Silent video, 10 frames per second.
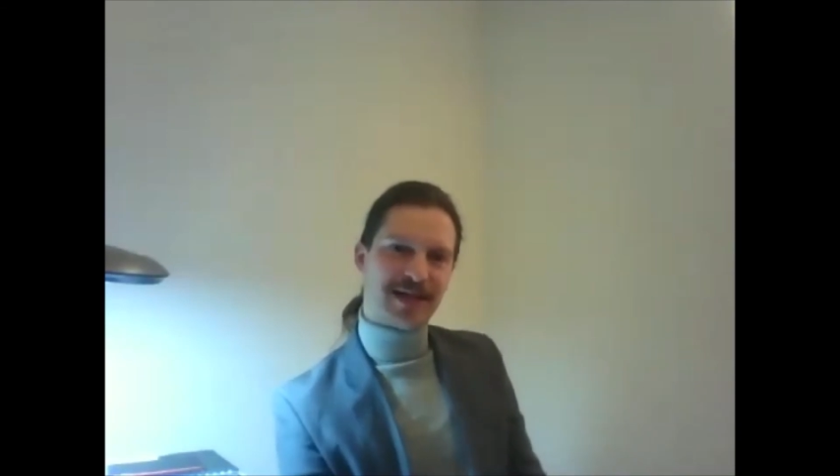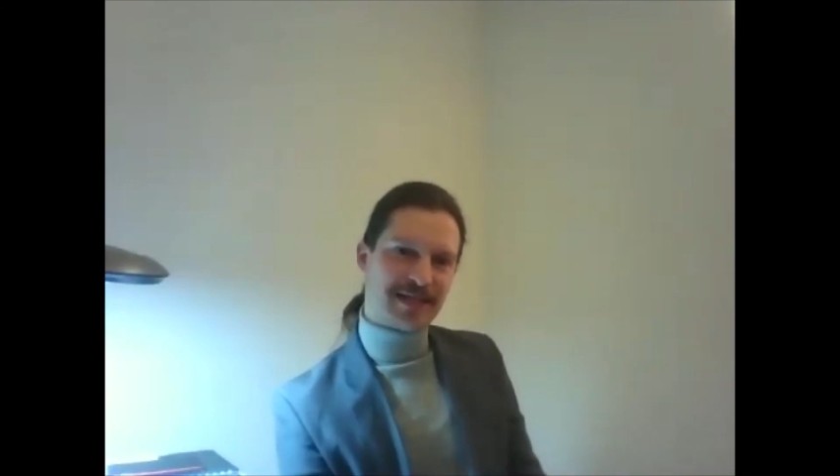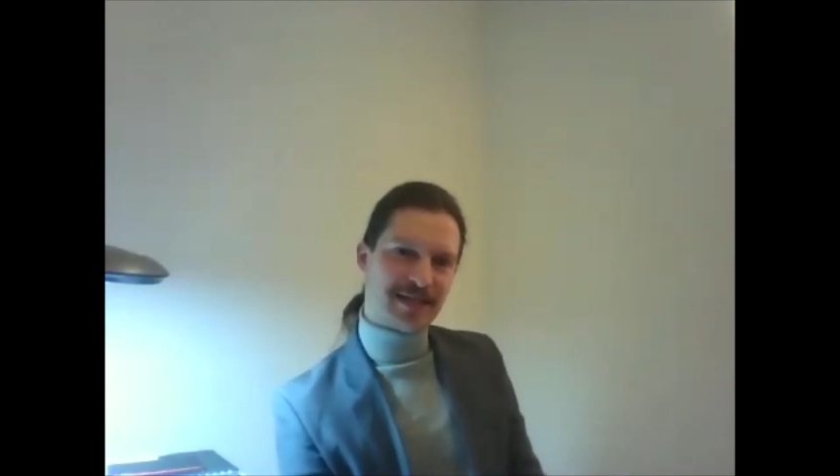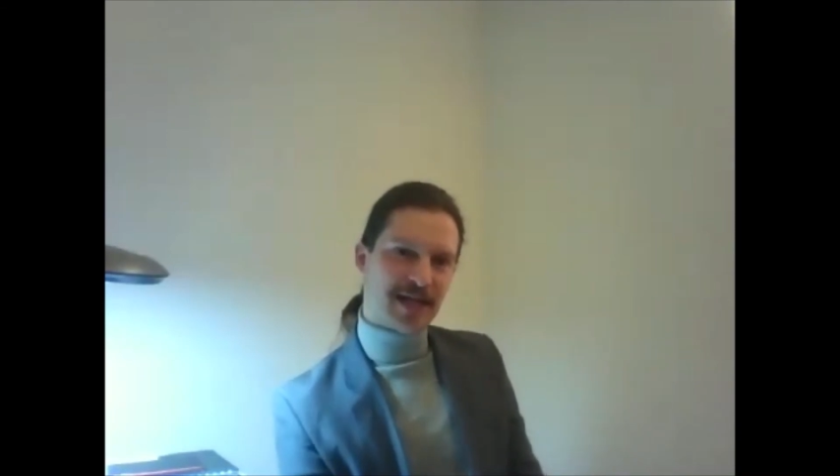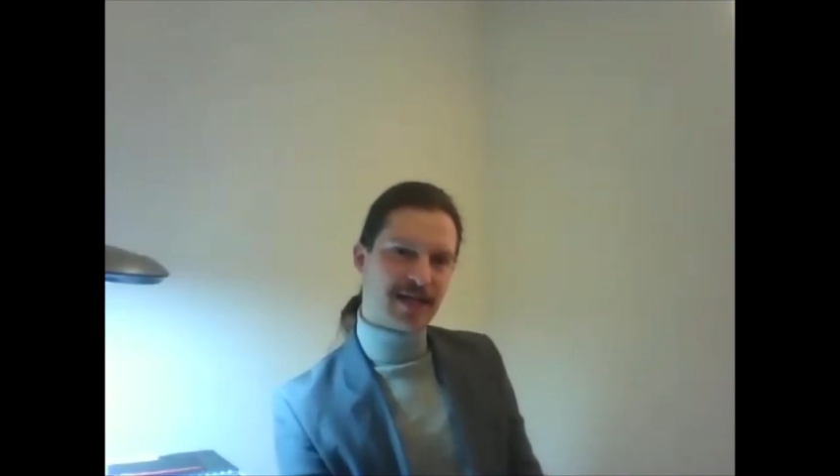I
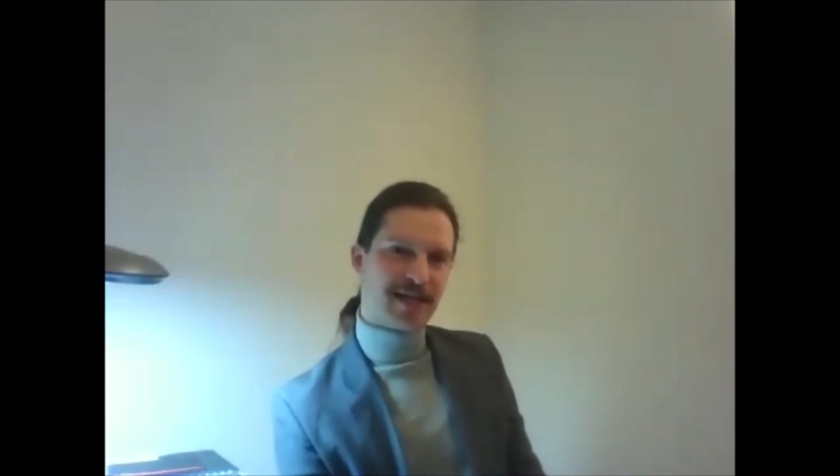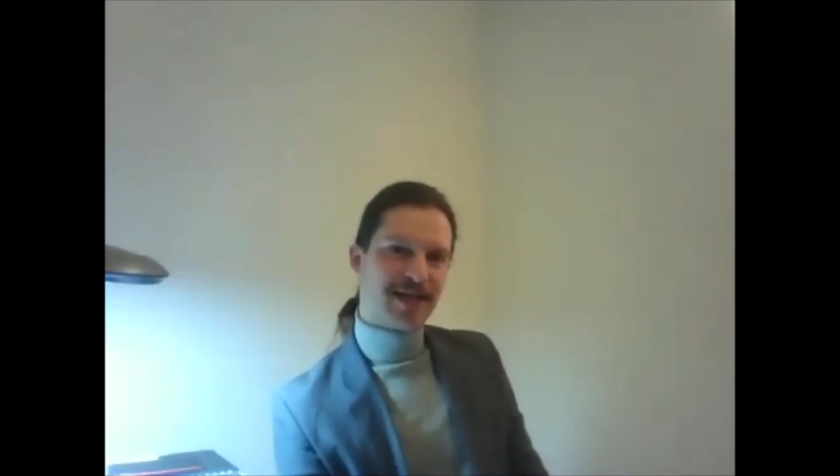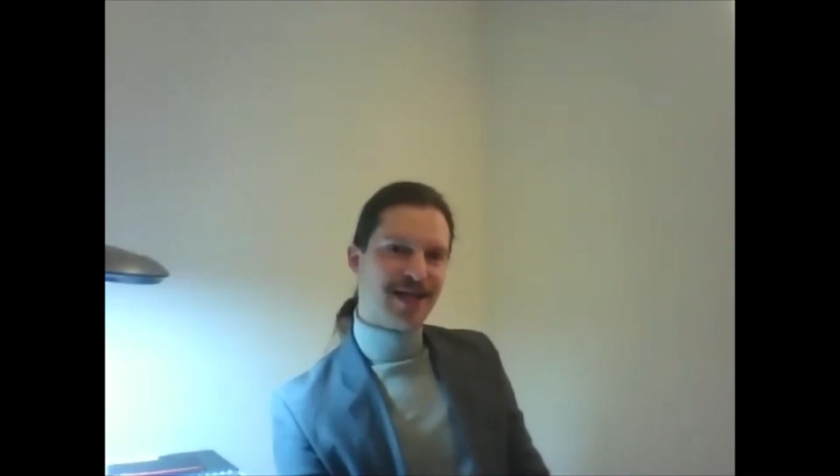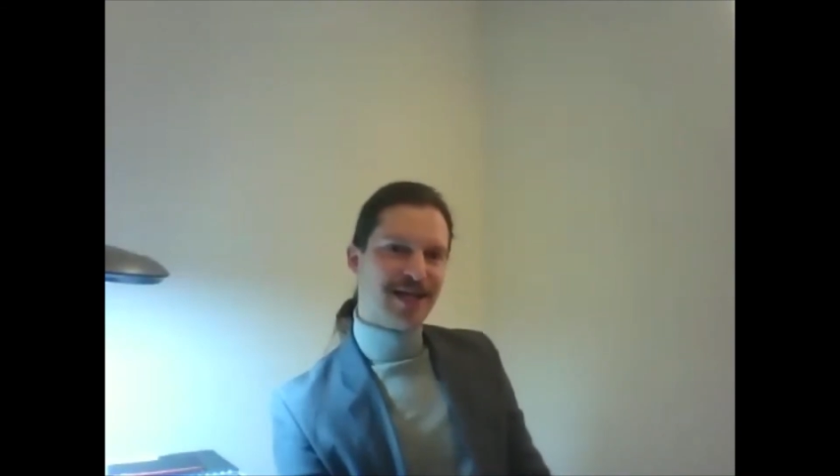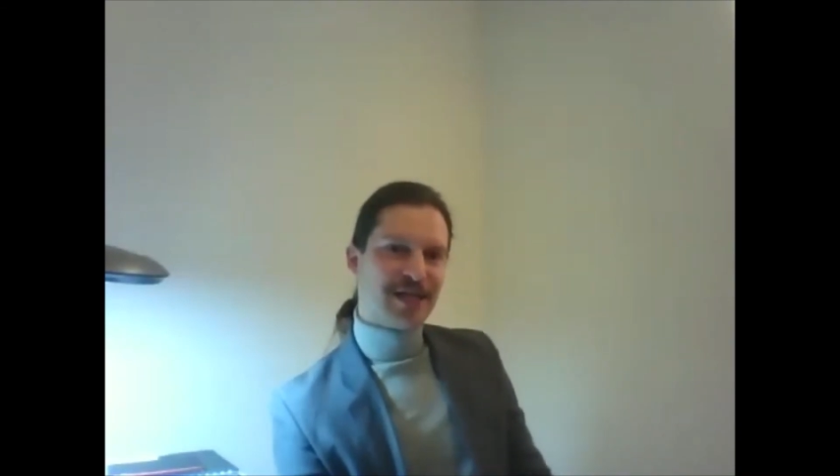said,
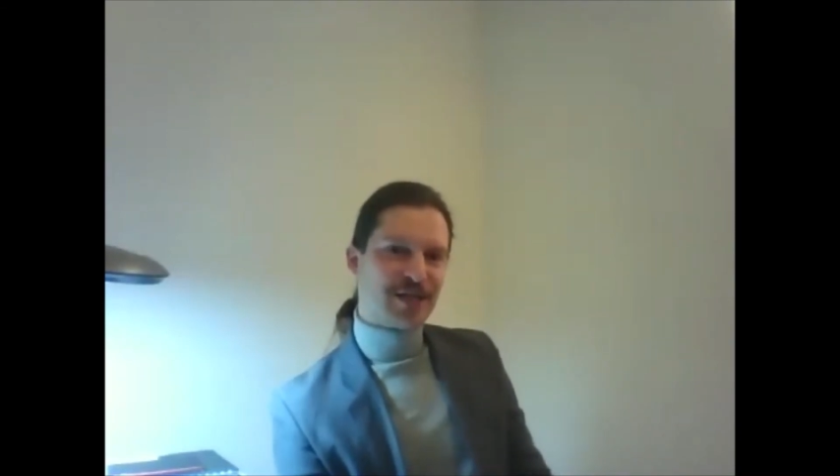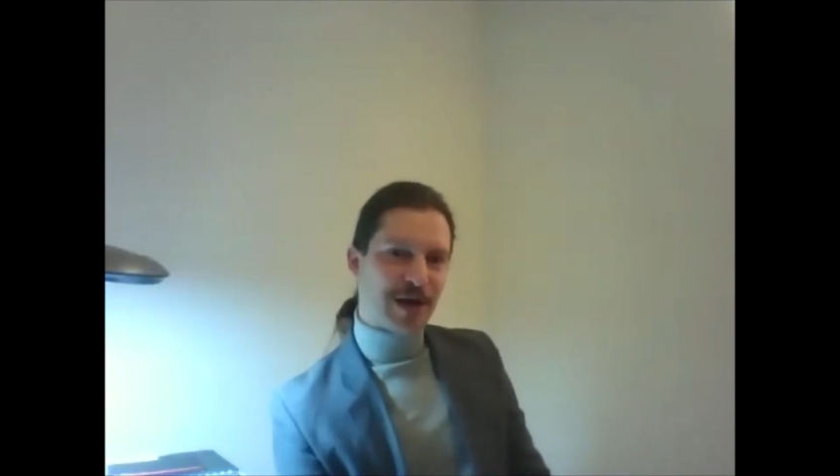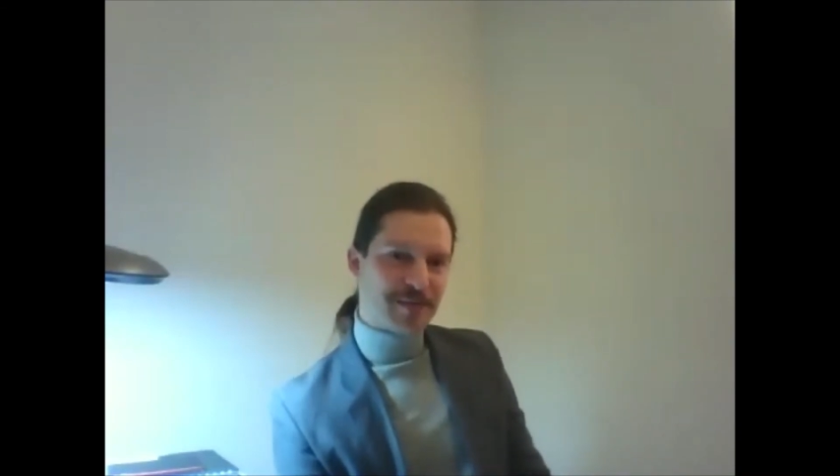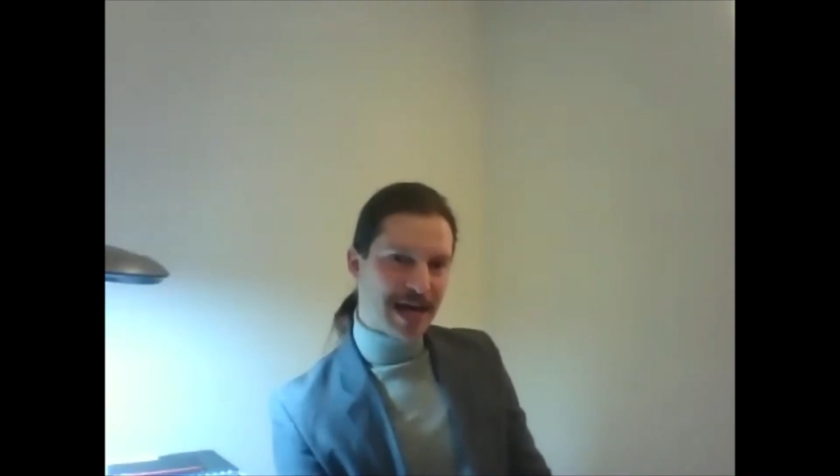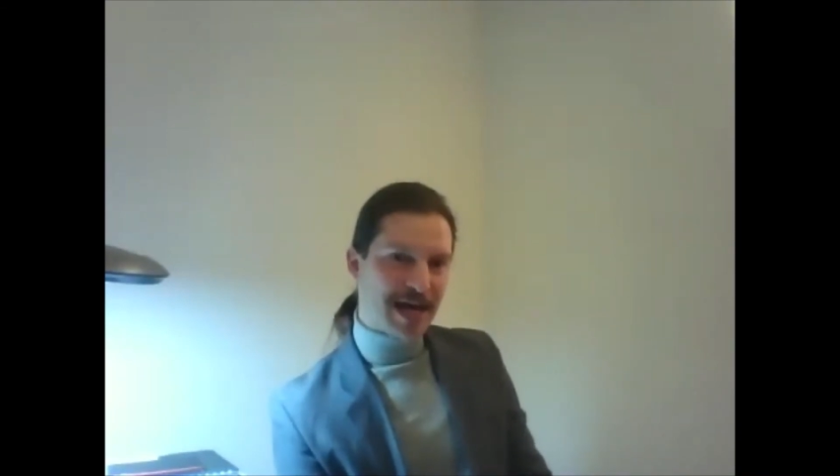so
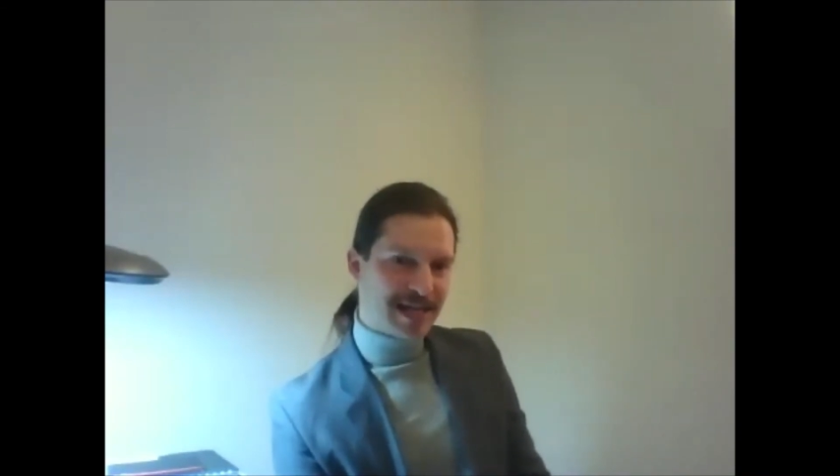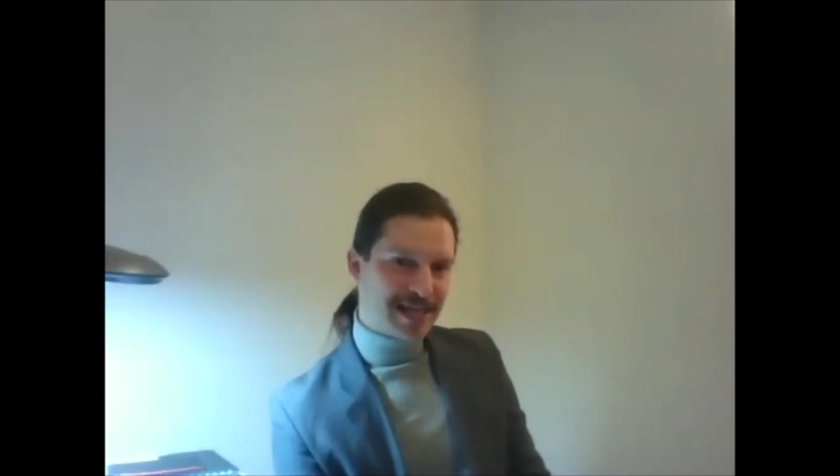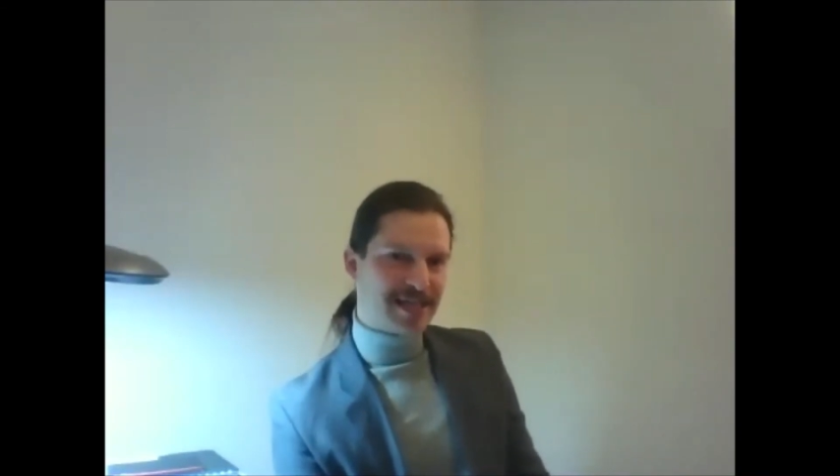I'm getting